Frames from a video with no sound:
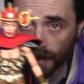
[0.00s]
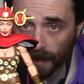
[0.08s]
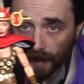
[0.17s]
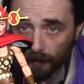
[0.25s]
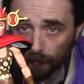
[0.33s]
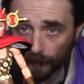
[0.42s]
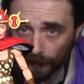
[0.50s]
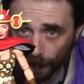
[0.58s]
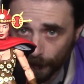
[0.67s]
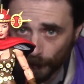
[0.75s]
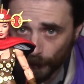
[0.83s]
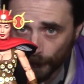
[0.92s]
But look
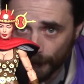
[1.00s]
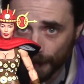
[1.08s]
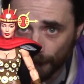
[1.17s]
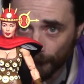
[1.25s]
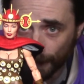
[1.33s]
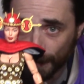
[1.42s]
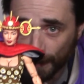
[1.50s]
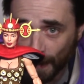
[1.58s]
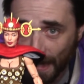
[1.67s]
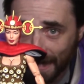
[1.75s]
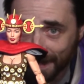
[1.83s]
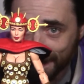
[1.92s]
at all the different
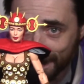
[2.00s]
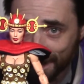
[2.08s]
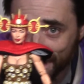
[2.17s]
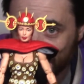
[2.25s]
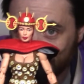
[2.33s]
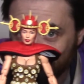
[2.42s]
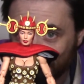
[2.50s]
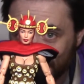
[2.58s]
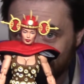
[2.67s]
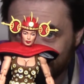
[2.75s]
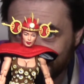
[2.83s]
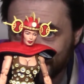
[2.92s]
clocks and stuff
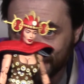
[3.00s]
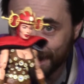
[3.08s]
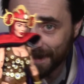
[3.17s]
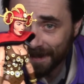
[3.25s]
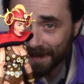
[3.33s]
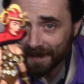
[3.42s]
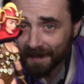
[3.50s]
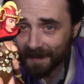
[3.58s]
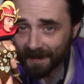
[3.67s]
on her here.